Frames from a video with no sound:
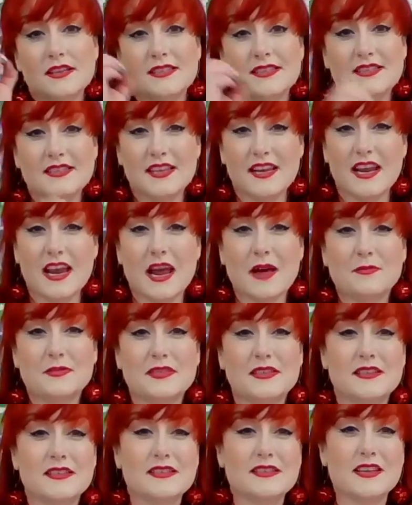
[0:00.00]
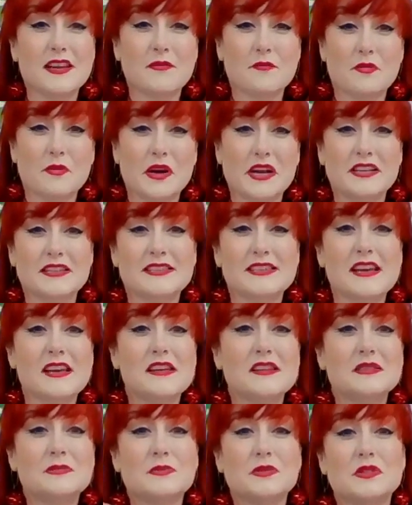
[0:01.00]
synapses and brain
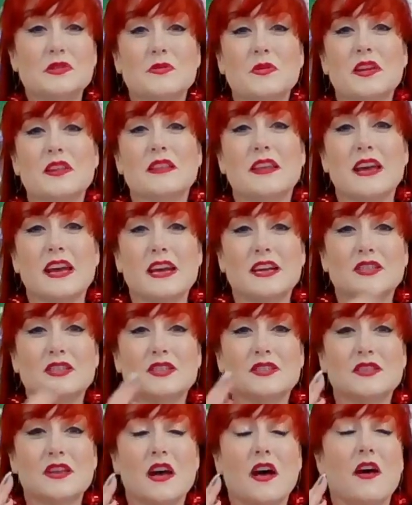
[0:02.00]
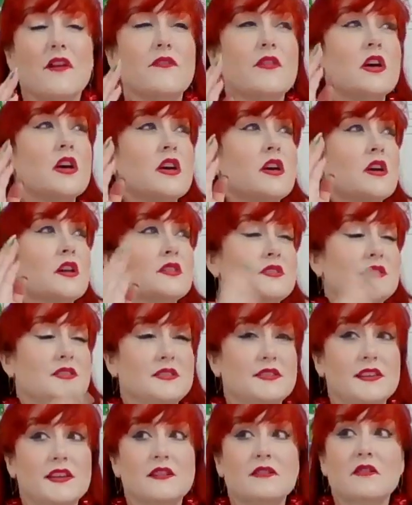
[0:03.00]
cells between the ages of
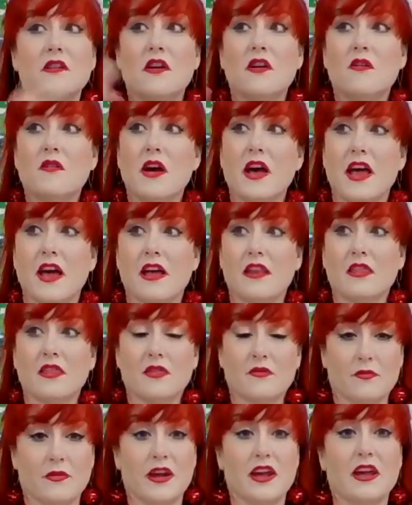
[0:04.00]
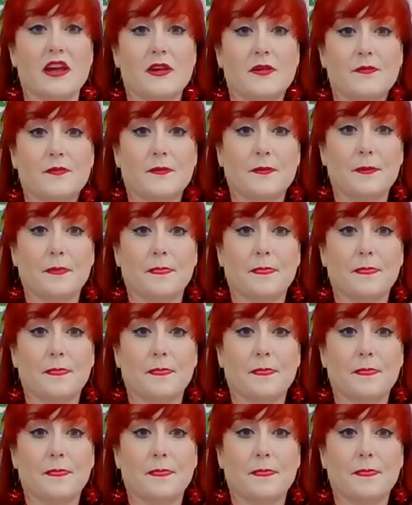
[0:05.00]
0 and 3.